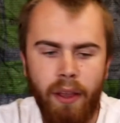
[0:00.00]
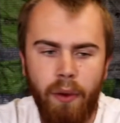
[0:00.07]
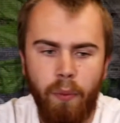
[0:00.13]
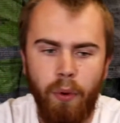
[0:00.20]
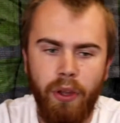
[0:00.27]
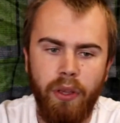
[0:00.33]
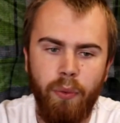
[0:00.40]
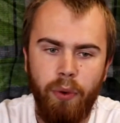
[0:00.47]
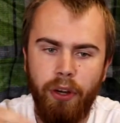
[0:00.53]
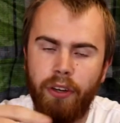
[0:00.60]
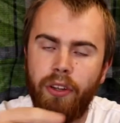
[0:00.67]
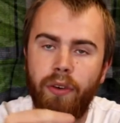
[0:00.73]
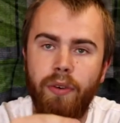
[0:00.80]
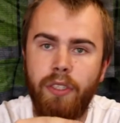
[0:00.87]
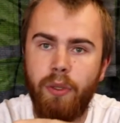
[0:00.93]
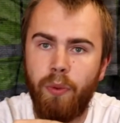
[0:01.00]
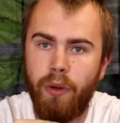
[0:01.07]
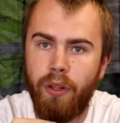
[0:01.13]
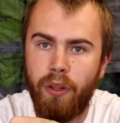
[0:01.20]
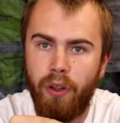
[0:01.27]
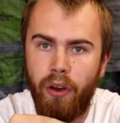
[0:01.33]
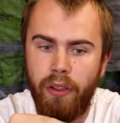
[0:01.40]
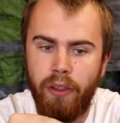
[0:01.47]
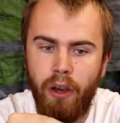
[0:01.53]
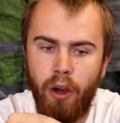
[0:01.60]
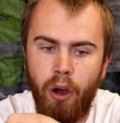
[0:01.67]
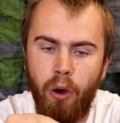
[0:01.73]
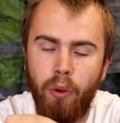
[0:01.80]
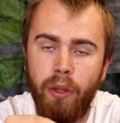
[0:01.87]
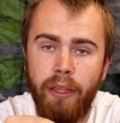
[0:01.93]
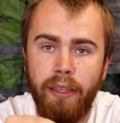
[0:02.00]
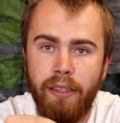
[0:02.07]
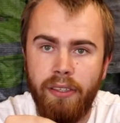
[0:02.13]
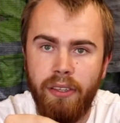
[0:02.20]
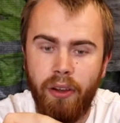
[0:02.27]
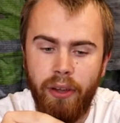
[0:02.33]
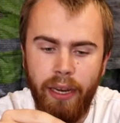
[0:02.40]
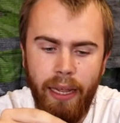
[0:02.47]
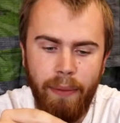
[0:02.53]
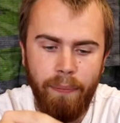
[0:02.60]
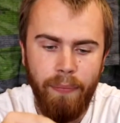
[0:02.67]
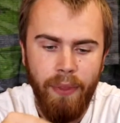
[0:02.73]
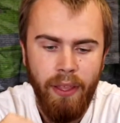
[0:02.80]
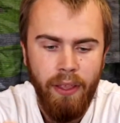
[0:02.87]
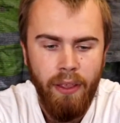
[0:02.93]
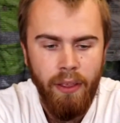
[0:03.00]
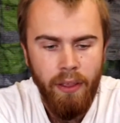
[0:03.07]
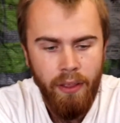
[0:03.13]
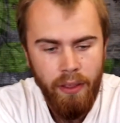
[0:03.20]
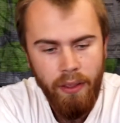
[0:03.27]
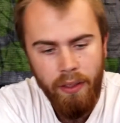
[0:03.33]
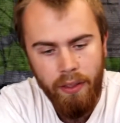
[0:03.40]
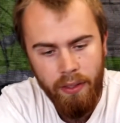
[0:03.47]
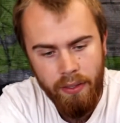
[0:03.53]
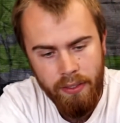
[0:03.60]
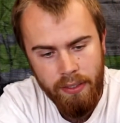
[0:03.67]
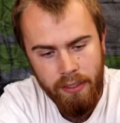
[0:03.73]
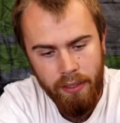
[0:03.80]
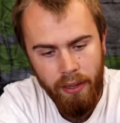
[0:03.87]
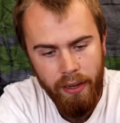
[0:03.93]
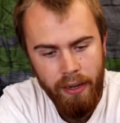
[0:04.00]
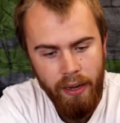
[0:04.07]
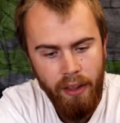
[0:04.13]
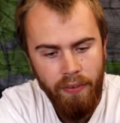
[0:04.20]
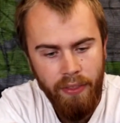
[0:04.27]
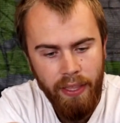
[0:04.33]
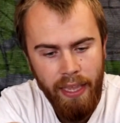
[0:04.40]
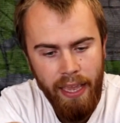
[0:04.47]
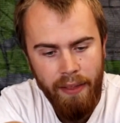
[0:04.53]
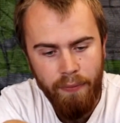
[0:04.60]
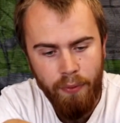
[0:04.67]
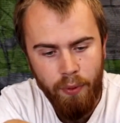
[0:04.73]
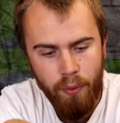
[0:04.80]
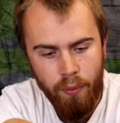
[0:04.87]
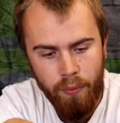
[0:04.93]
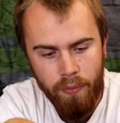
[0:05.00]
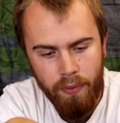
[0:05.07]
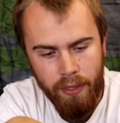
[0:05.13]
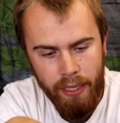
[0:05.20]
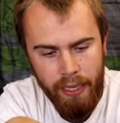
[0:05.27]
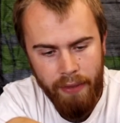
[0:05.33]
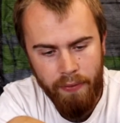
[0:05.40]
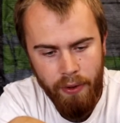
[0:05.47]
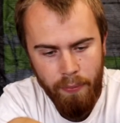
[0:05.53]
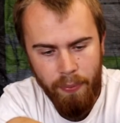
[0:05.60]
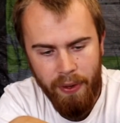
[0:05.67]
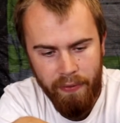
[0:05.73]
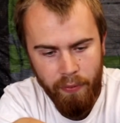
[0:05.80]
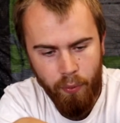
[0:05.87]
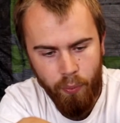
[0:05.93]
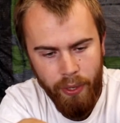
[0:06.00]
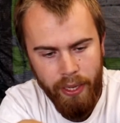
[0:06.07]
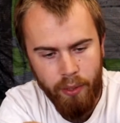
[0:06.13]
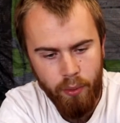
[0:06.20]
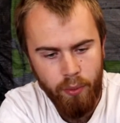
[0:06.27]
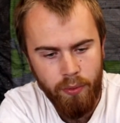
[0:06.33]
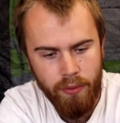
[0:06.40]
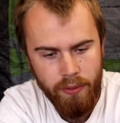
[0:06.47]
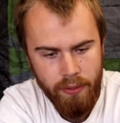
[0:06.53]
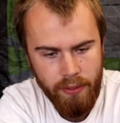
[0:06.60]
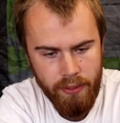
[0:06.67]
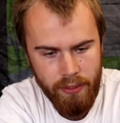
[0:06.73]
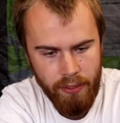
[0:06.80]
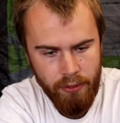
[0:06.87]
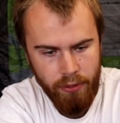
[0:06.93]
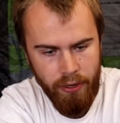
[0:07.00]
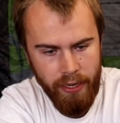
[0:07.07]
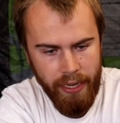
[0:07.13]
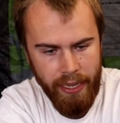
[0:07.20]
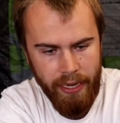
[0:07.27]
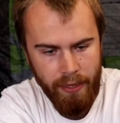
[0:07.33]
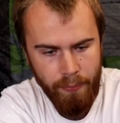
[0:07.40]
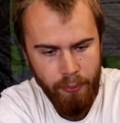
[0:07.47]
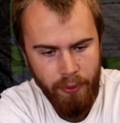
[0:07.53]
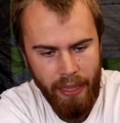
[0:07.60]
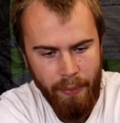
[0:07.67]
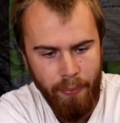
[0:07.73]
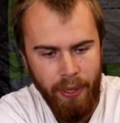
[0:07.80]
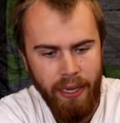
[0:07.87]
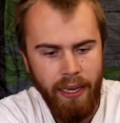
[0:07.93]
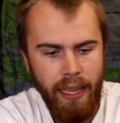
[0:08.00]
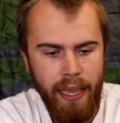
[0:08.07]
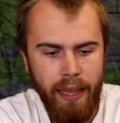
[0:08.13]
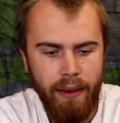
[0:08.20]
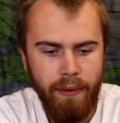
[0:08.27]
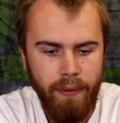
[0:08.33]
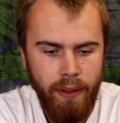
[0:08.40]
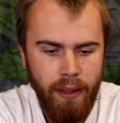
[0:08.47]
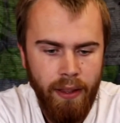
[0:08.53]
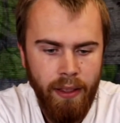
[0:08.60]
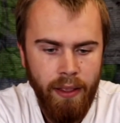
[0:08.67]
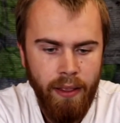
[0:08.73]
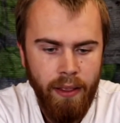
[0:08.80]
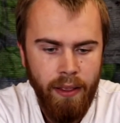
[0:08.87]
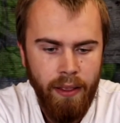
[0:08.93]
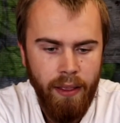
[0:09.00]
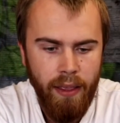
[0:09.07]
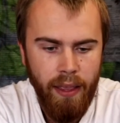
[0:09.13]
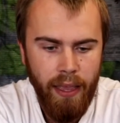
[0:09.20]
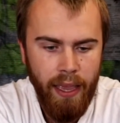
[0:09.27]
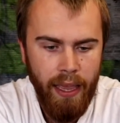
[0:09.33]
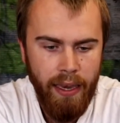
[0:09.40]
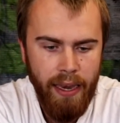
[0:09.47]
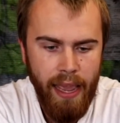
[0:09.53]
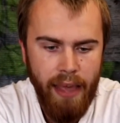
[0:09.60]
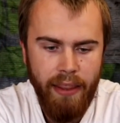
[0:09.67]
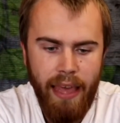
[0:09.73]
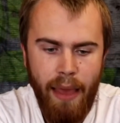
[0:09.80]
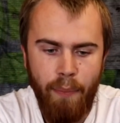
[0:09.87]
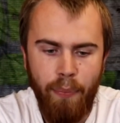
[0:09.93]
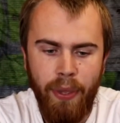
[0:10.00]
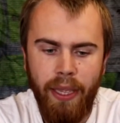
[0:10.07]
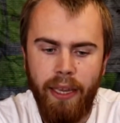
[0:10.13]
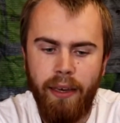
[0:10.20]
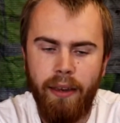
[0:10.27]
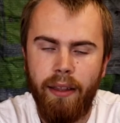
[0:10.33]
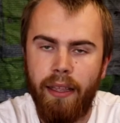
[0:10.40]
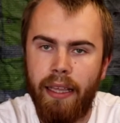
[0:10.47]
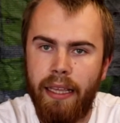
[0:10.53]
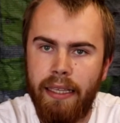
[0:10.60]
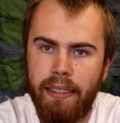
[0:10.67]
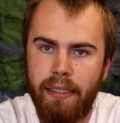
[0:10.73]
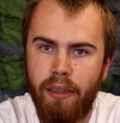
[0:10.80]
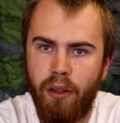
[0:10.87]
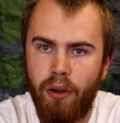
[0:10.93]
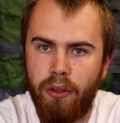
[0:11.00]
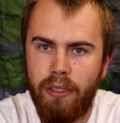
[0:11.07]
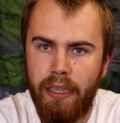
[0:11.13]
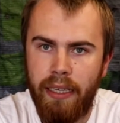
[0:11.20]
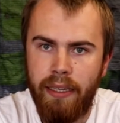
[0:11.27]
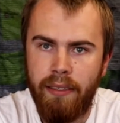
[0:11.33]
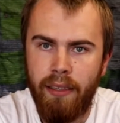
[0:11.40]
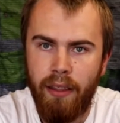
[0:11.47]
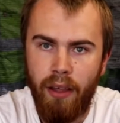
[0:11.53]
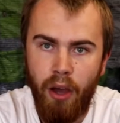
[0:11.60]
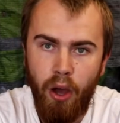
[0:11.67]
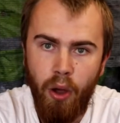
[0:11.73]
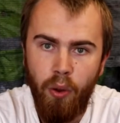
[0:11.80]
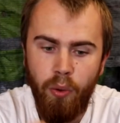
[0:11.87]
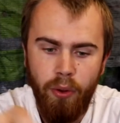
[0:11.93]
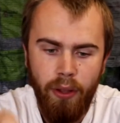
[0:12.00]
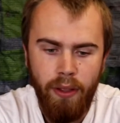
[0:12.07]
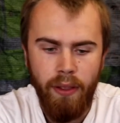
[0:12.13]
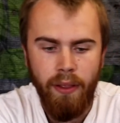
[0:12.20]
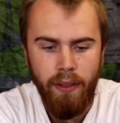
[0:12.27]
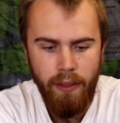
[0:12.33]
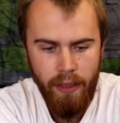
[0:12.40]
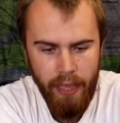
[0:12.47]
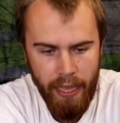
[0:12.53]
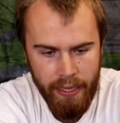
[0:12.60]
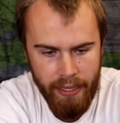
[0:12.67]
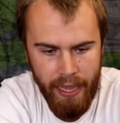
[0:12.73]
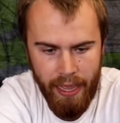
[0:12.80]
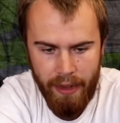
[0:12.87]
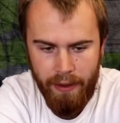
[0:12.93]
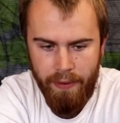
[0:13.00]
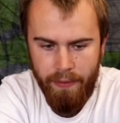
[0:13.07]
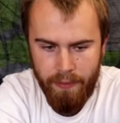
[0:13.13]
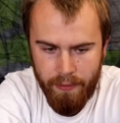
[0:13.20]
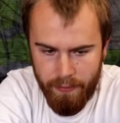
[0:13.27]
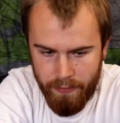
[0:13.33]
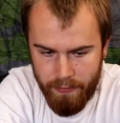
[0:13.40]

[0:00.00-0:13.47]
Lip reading: what you want to do is you want to line the hole in the socket up, slide it over the anvil, give it a bit of a wiggle to try and get it to put that pin down. And now that pin is locked into the hole, and that